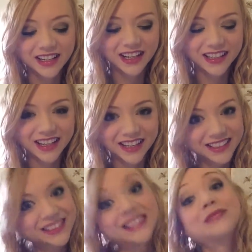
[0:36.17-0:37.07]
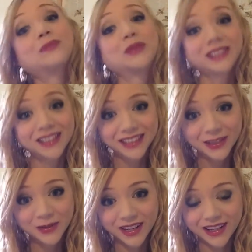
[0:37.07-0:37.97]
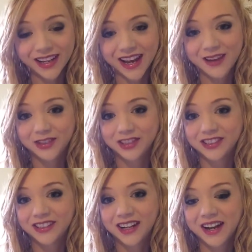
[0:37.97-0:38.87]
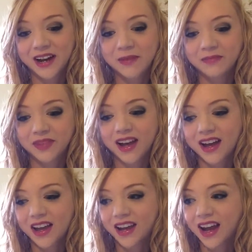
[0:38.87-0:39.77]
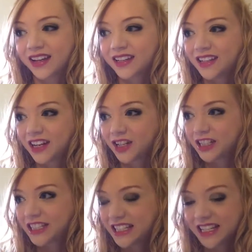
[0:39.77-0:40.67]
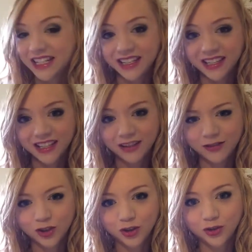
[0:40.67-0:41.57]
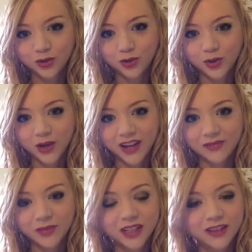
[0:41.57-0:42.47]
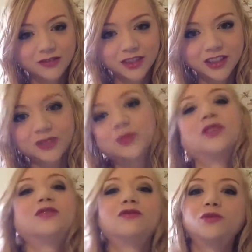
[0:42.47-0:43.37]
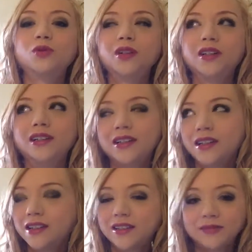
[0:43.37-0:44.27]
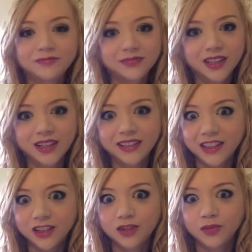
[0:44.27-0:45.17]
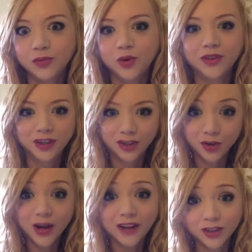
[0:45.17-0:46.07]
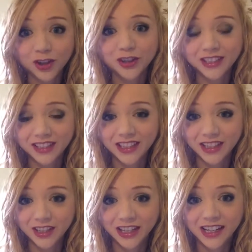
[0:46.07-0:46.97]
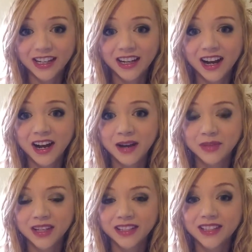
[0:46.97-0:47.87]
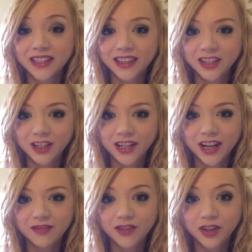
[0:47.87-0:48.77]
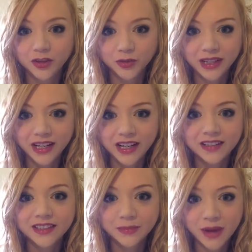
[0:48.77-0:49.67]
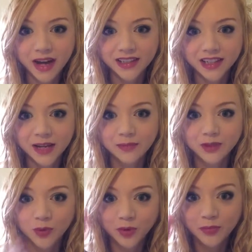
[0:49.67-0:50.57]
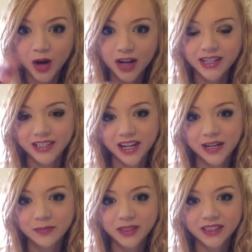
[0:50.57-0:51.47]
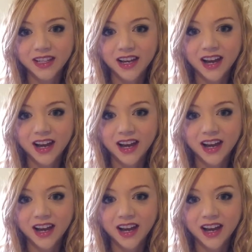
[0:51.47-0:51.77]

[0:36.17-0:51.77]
And that is precisely what I encountered. And I can guarantee that if you have been in the fitness world for a year or more, that you have heard this theory. And it's the theory of the three somatotypes or body types.